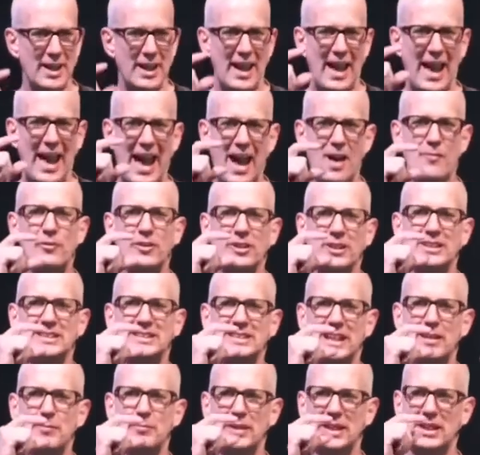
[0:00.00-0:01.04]
having the
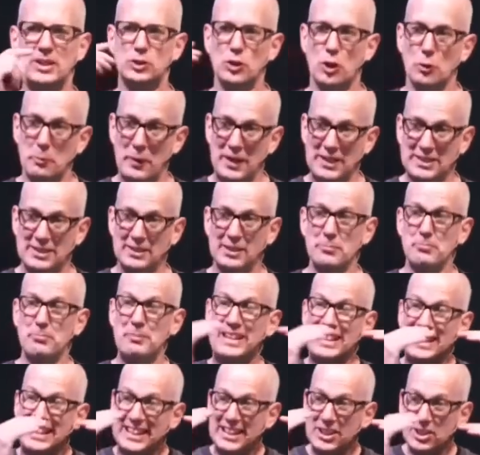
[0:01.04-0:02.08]
same needs or basically
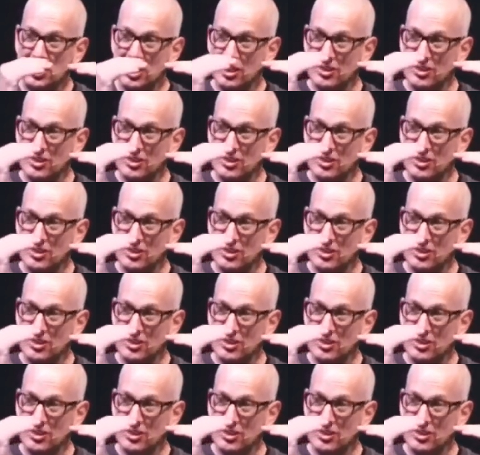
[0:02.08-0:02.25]
meeting each